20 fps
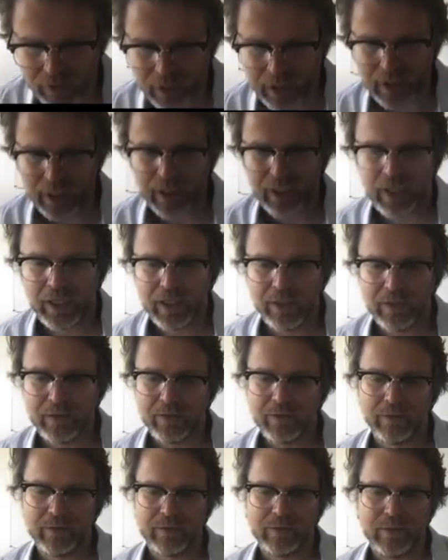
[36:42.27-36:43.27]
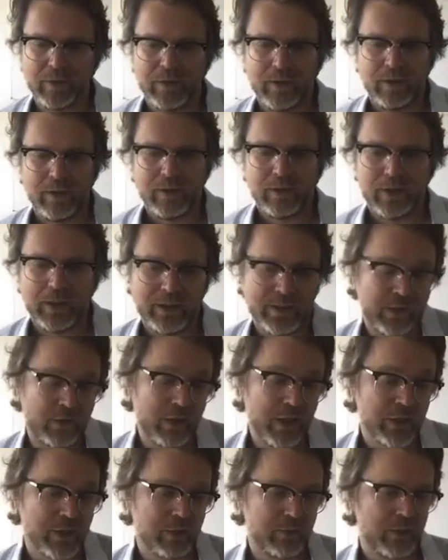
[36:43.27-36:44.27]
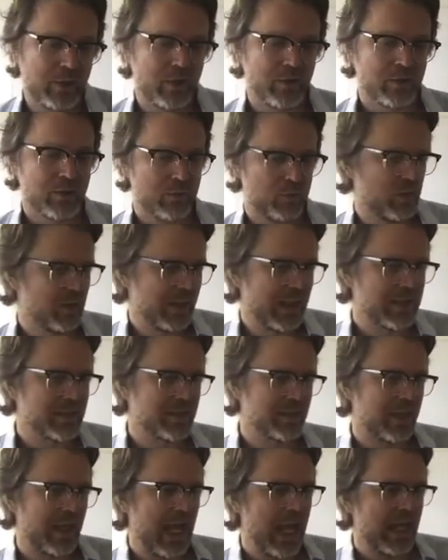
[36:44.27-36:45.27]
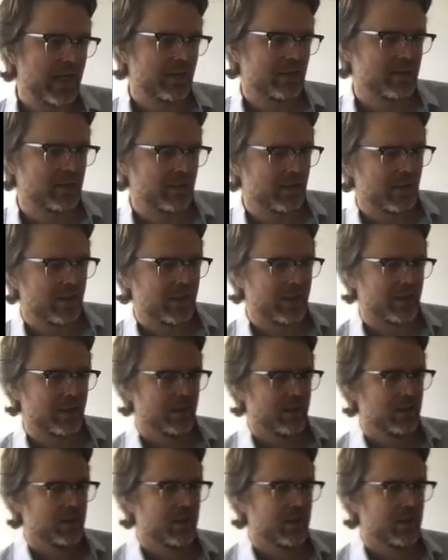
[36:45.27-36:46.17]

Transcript: And it's aggression because, well, that's the act that like